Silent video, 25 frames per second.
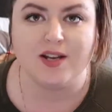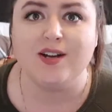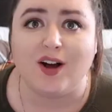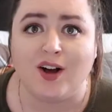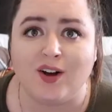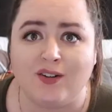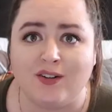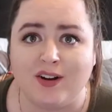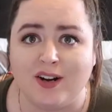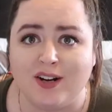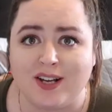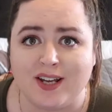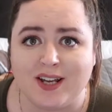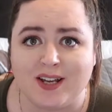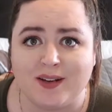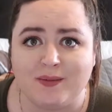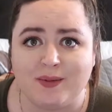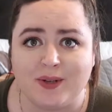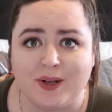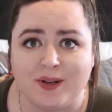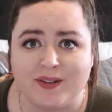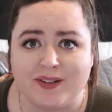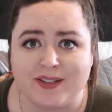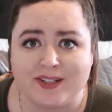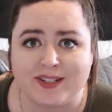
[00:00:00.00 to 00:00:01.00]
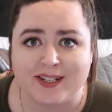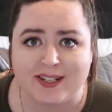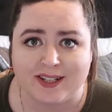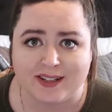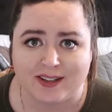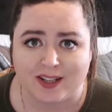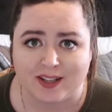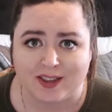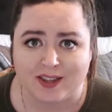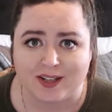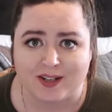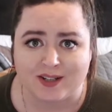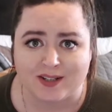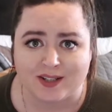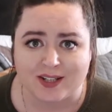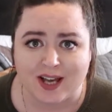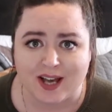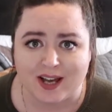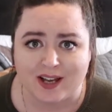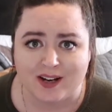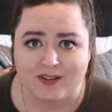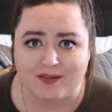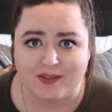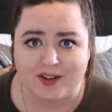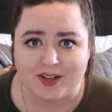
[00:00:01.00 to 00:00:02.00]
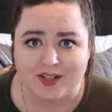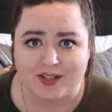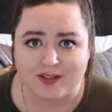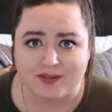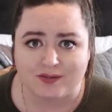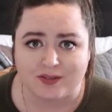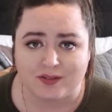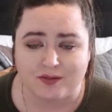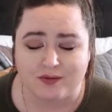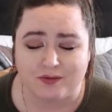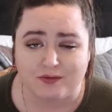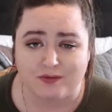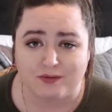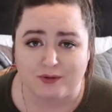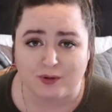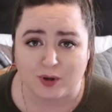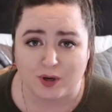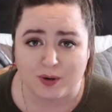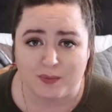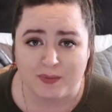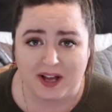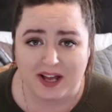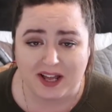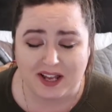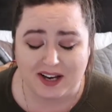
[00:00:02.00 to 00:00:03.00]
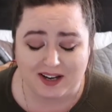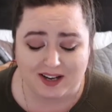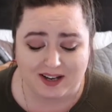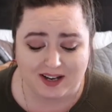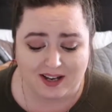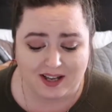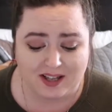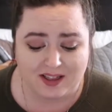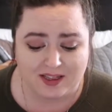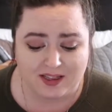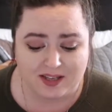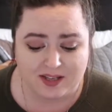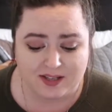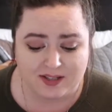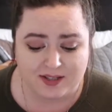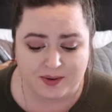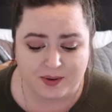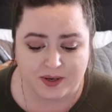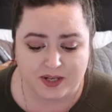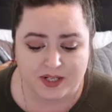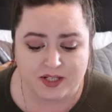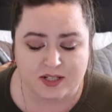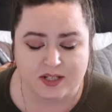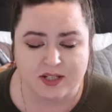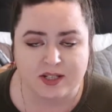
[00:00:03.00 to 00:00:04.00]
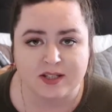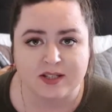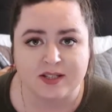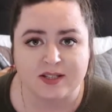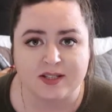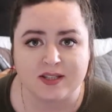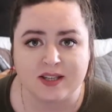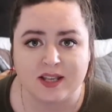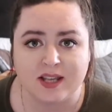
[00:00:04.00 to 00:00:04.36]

Already I'm noticing that there's kind of a different format in these questions.